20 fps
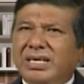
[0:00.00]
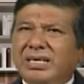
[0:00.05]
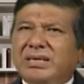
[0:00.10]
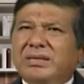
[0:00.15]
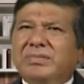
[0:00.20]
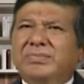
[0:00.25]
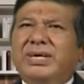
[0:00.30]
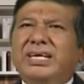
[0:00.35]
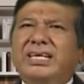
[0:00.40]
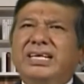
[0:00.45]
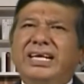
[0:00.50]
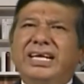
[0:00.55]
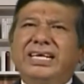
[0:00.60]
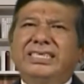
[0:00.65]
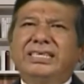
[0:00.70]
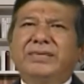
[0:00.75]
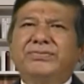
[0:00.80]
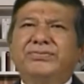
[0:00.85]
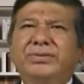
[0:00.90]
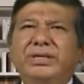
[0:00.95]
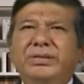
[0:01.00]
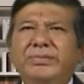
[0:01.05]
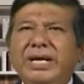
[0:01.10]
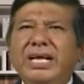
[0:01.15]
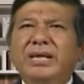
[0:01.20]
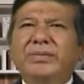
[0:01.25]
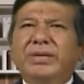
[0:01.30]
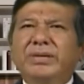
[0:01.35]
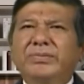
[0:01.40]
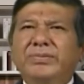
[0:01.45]
but has a
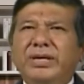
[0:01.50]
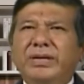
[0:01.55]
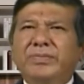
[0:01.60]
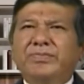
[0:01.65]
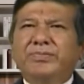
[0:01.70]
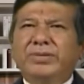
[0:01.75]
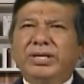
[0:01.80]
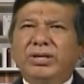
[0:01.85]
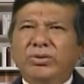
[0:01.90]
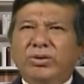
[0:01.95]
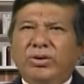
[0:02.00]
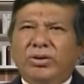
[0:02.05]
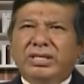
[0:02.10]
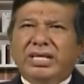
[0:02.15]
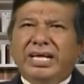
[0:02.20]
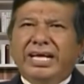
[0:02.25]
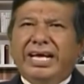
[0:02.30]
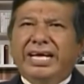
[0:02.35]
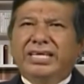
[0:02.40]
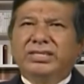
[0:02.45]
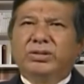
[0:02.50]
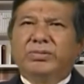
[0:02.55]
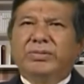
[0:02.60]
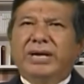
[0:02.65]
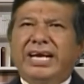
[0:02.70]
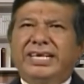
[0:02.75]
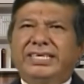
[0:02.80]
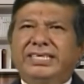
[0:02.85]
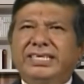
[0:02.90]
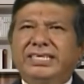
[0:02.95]
female member below the age of
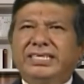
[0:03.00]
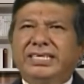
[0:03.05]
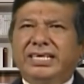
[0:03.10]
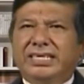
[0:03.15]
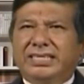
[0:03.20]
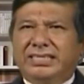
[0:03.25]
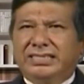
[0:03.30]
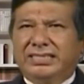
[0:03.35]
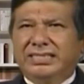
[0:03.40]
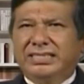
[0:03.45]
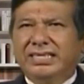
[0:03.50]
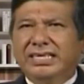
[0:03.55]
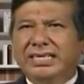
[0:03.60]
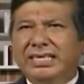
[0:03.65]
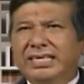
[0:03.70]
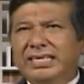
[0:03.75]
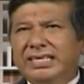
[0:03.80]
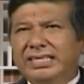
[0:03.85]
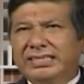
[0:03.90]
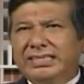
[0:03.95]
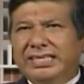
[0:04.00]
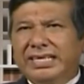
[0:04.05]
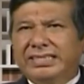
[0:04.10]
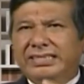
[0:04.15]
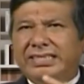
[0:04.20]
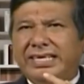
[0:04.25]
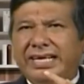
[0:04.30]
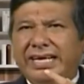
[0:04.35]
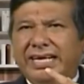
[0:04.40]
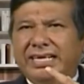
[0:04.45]
18 years,
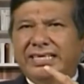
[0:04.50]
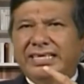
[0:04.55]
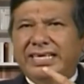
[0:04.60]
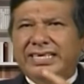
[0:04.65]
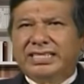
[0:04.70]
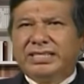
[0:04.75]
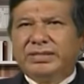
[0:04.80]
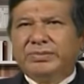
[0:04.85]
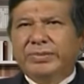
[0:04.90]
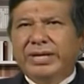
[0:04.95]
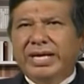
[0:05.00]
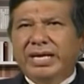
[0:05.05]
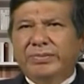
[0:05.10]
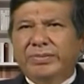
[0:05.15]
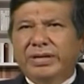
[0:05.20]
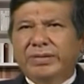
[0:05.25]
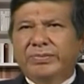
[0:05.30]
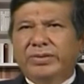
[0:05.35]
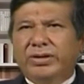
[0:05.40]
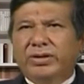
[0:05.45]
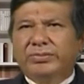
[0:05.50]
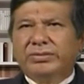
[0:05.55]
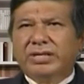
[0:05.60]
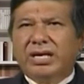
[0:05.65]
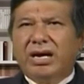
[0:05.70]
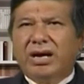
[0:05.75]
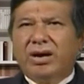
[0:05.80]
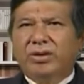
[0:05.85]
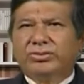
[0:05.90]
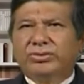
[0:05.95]
then the eldest male member of the
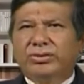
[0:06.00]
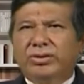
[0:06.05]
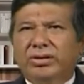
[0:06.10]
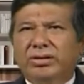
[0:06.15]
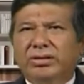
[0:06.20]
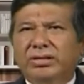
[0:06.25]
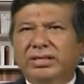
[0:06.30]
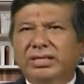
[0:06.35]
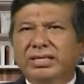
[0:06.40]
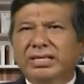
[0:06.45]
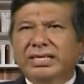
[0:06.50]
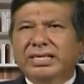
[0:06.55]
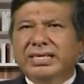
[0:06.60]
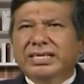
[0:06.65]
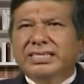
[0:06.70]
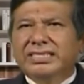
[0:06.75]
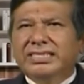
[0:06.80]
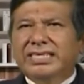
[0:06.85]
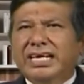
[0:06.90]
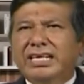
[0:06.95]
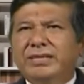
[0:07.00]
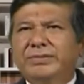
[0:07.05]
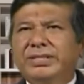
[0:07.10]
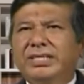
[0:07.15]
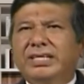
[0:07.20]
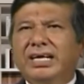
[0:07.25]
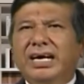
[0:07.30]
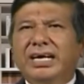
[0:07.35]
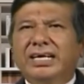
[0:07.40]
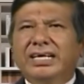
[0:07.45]
household shall be
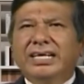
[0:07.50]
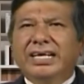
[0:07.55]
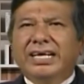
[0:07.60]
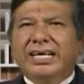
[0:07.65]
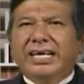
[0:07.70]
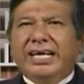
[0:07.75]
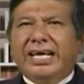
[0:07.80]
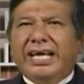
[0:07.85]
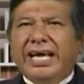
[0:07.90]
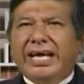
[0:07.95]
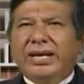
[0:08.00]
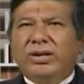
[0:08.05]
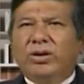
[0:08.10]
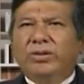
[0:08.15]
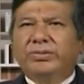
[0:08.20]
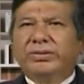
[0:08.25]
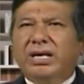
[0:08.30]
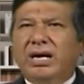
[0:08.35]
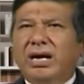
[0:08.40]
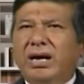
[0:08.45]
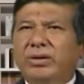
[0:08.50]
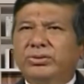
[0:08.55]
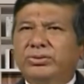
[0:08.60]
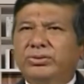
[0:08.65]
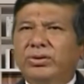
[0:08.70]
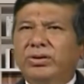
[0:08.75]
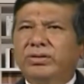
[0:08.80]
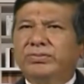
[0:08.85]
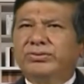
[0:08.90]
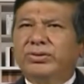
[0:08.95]
the head of the
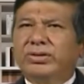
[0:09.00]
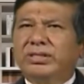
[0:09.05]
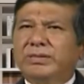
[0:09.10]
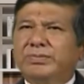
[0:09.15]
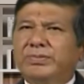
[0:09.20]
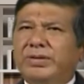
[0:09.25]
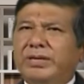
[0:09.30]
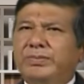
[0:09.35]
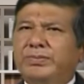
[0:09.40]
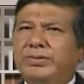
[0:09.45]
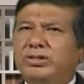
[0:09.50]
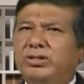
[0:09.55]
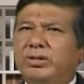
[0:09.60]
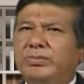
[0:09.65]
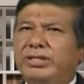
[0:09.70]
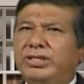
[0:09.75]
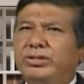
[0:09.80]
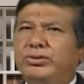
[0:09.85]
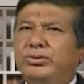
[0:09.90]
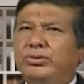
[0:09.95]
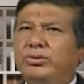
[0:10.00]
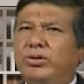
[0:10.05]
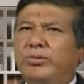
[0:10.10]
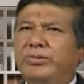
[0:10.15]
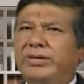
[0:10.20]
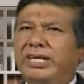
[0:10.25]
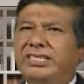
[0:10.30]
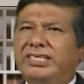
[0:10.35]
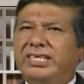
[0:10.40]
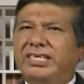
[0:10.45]
household for the purpose of issue of
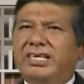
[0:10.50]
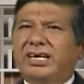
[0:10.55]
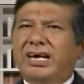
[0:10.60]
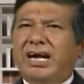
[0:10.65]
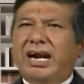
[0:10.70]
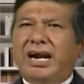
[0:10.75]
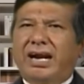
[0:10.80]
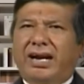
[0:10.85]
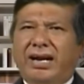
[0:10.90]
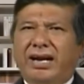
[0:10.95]
ration card,